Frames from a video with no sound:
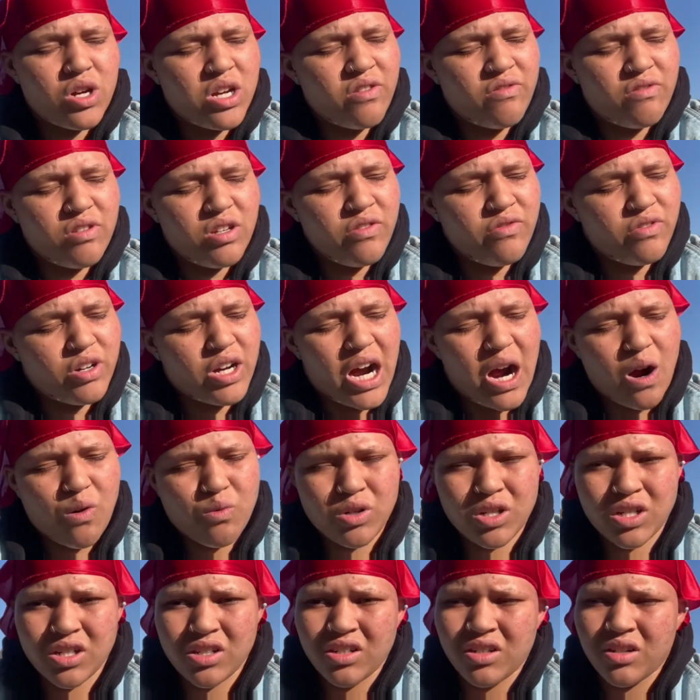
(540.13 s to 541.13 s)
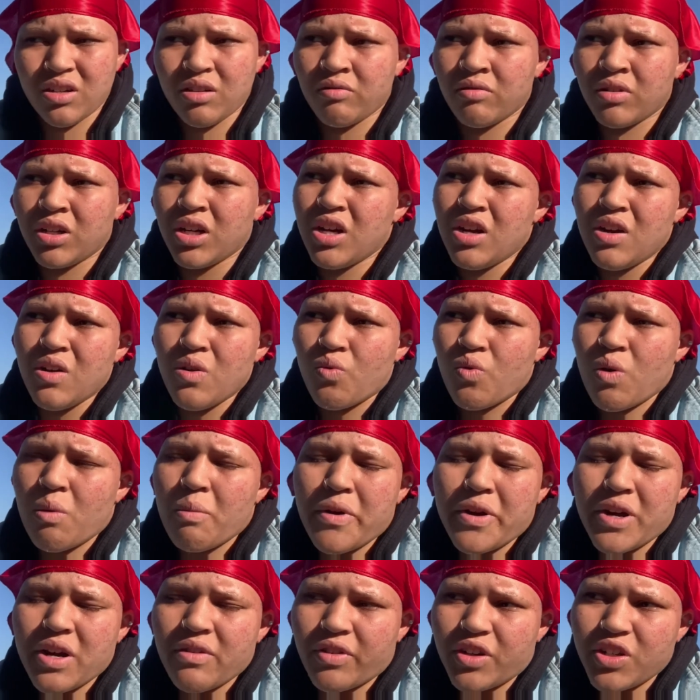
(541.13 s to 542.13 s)
even our one
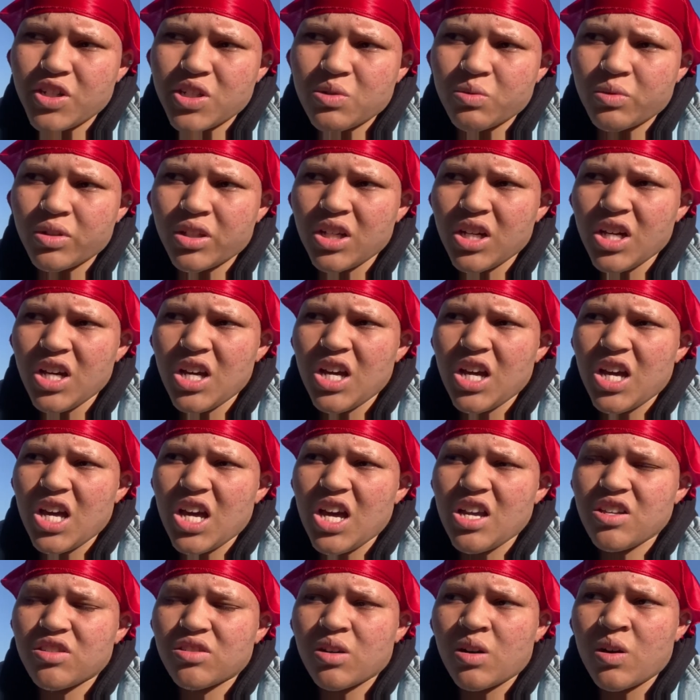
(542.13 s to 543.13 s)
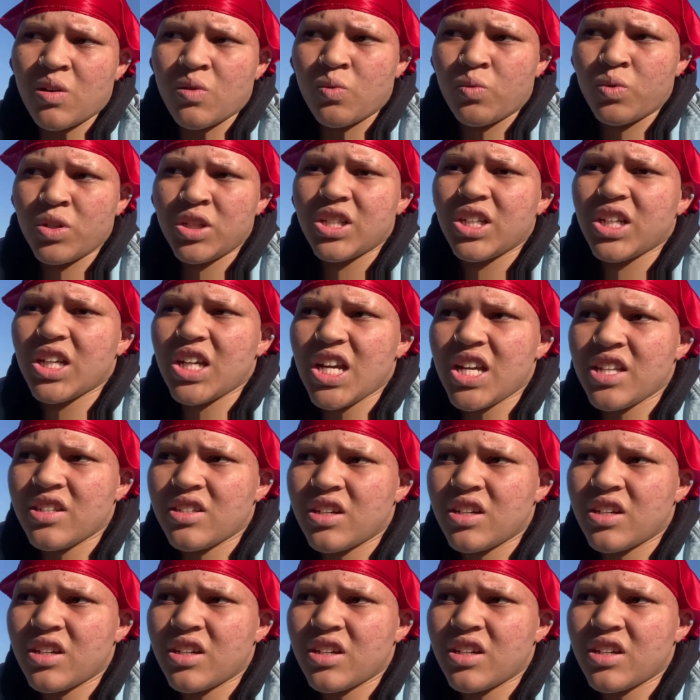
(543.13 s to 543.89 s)
anniversary. And so we did end